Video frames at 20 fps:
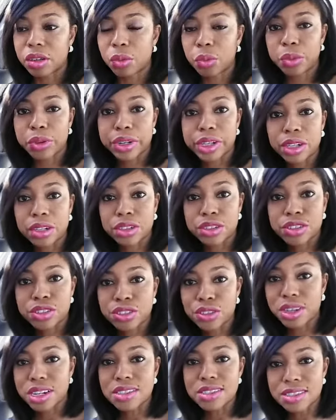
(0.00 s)
We're
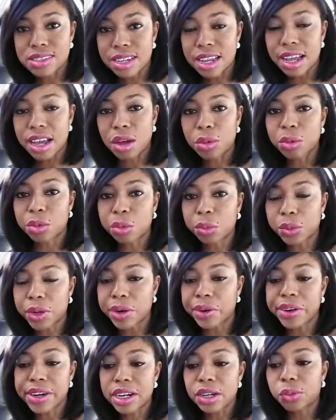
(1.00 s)
stressed out, we're
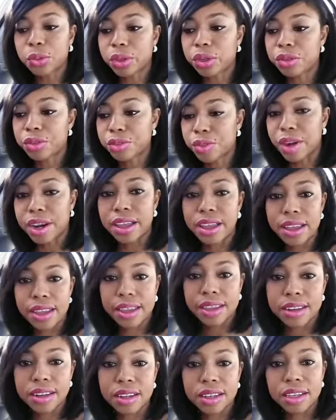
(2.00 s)
worried, we're
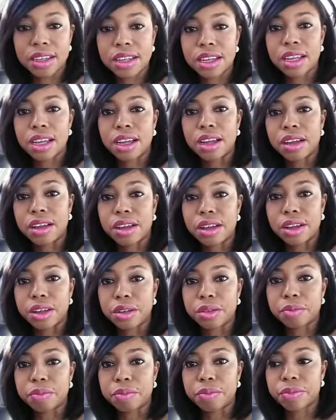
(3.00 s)
afraid
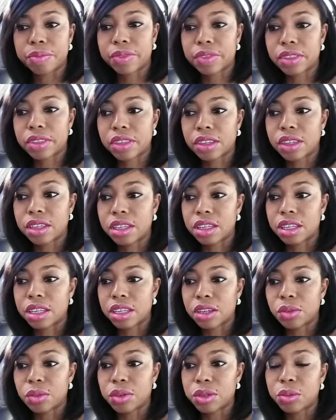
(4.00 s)
when
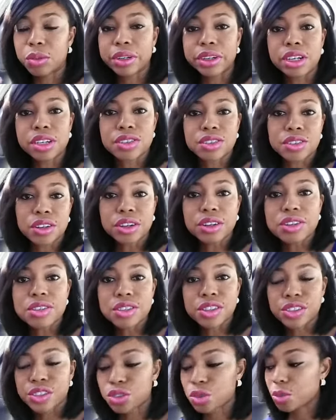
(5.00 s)
we're in certain
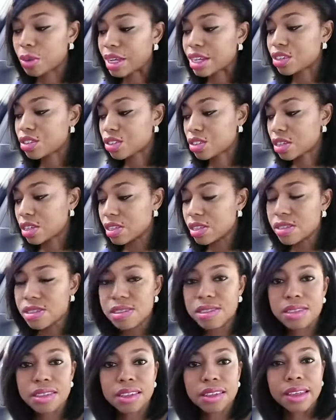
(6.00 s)

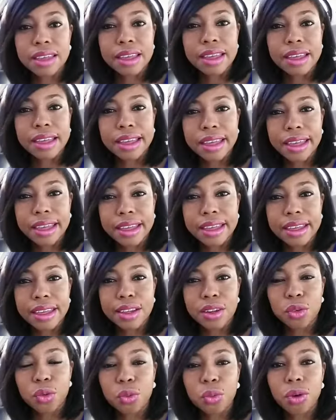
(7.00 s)
situations.
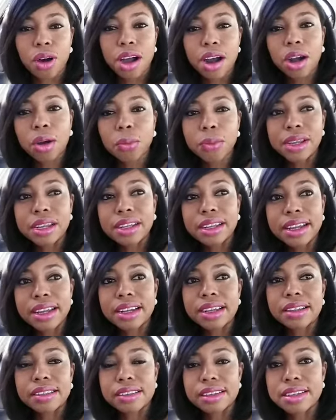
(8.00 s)
And why are we
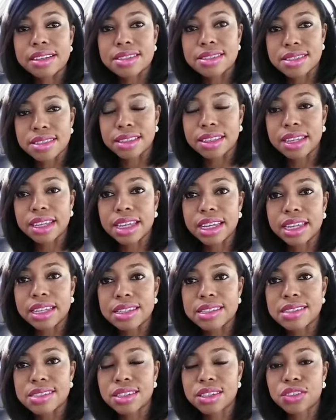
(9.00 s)
letting these
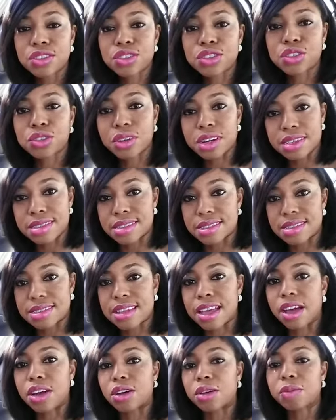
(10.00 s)
things stress us
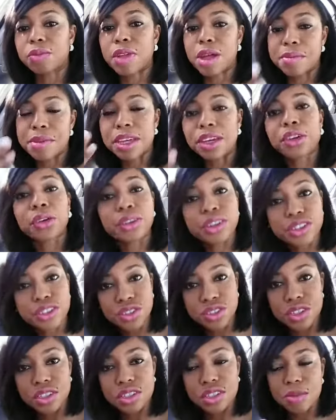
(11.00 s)
out? I mean,
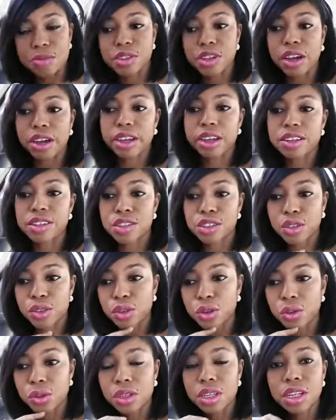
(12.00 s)
Christians, I'm talking
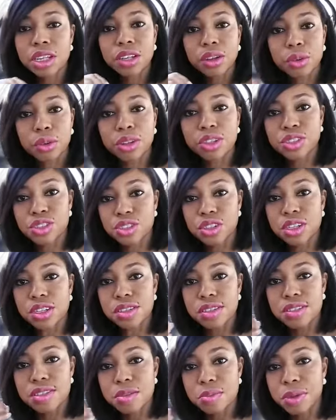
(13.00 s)
to
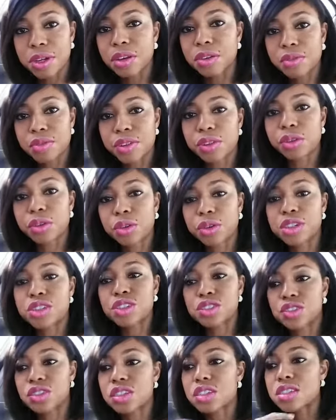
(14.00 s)
Christians, spirit-filled
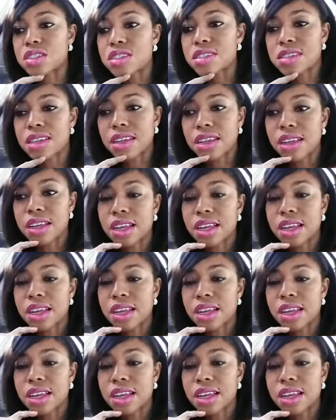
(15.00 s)
Christians.